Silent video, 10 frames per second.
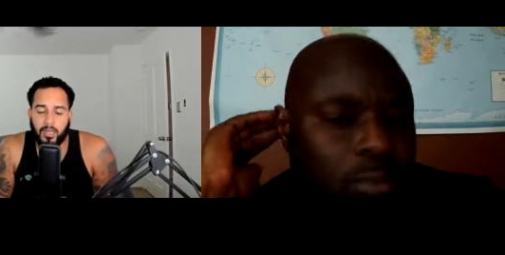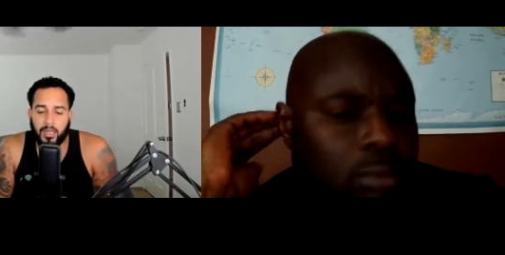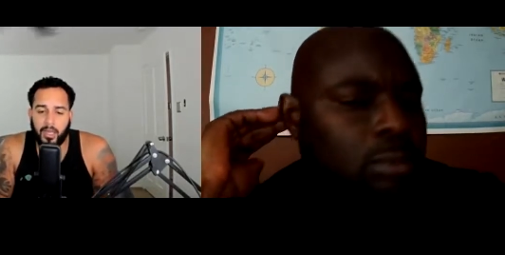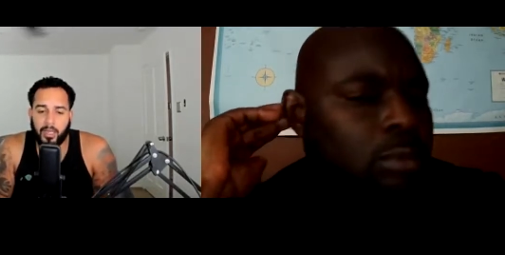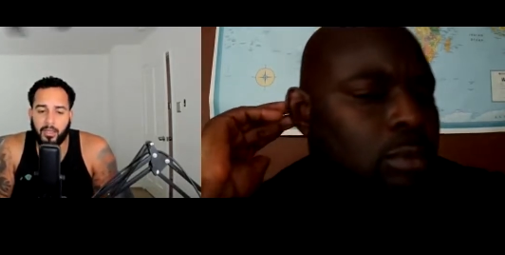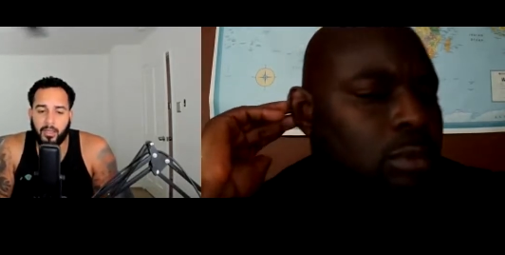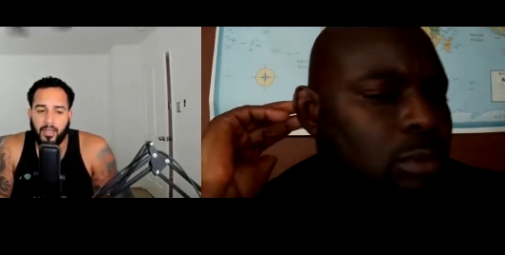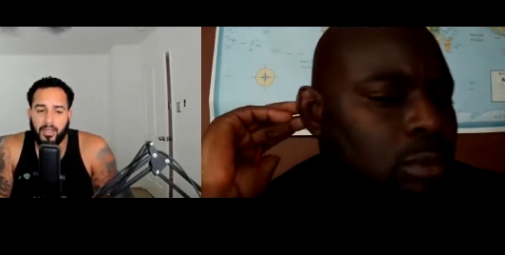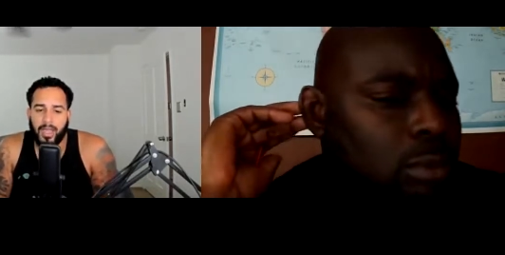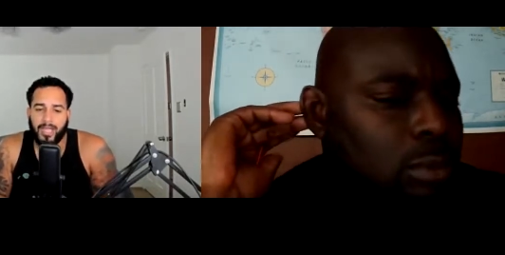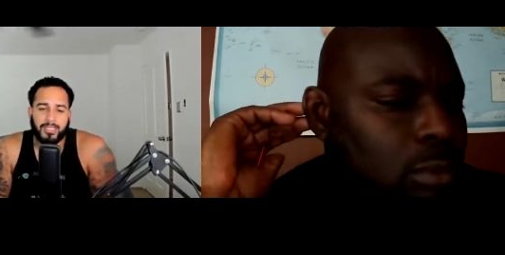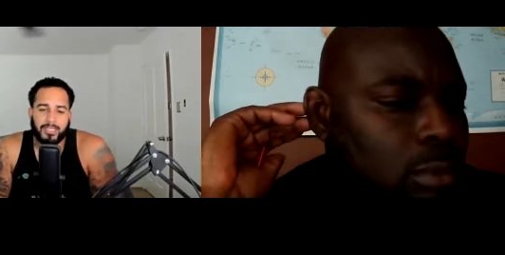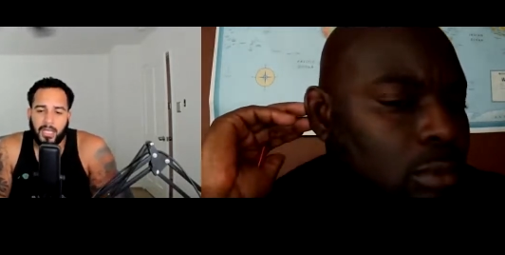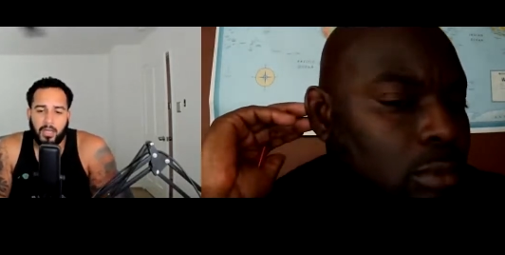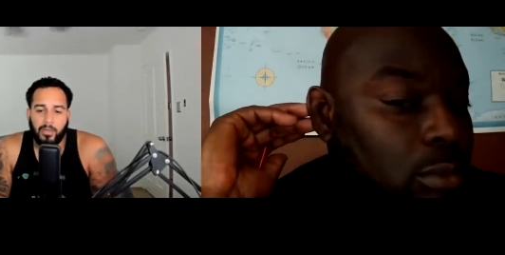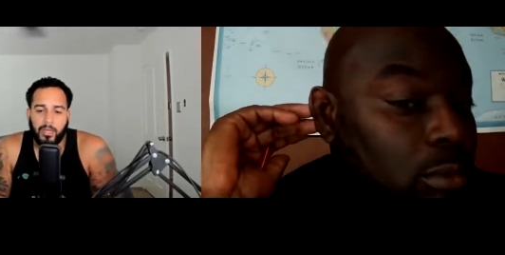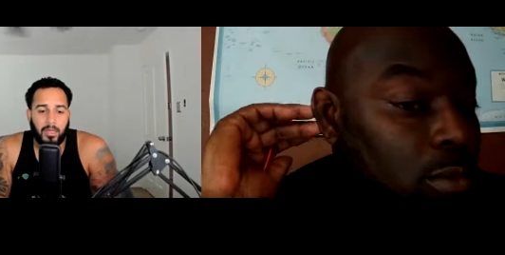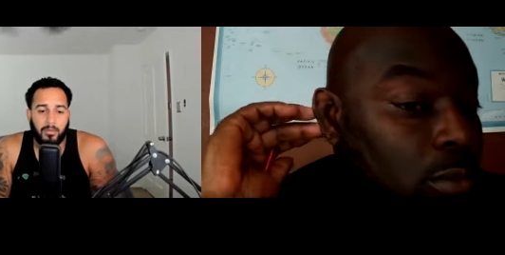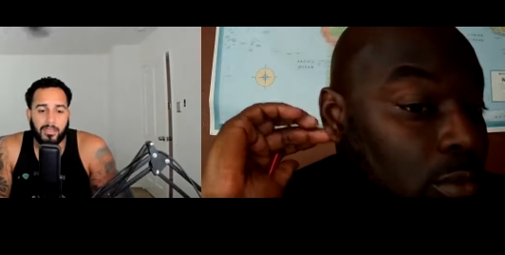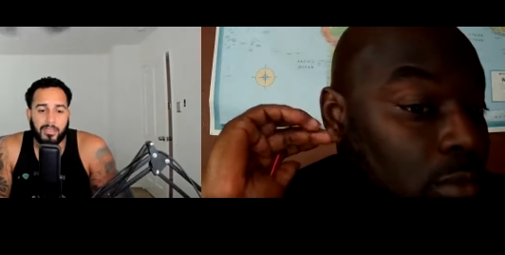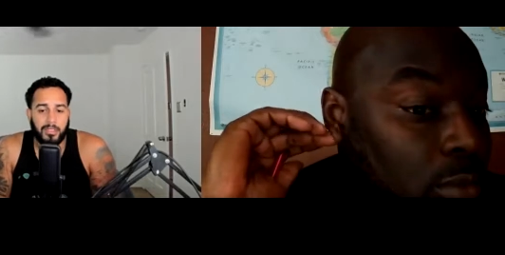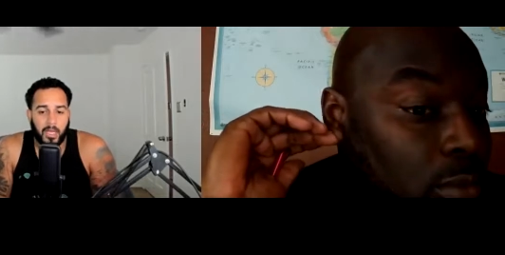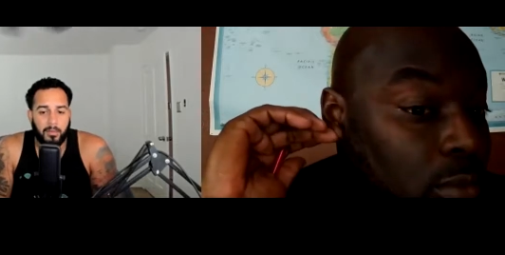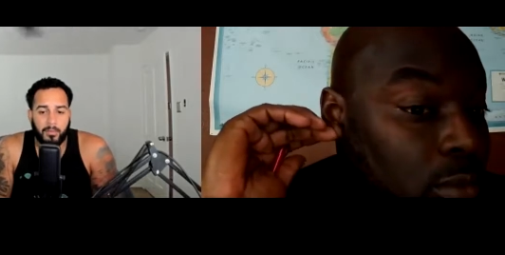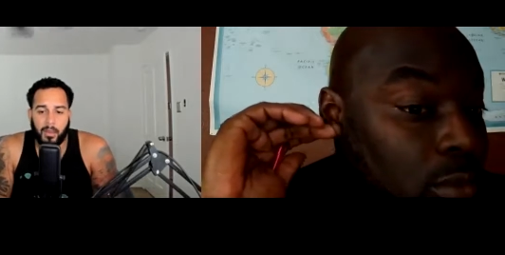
Speaker 1: like, I just thought what he did was dumb. I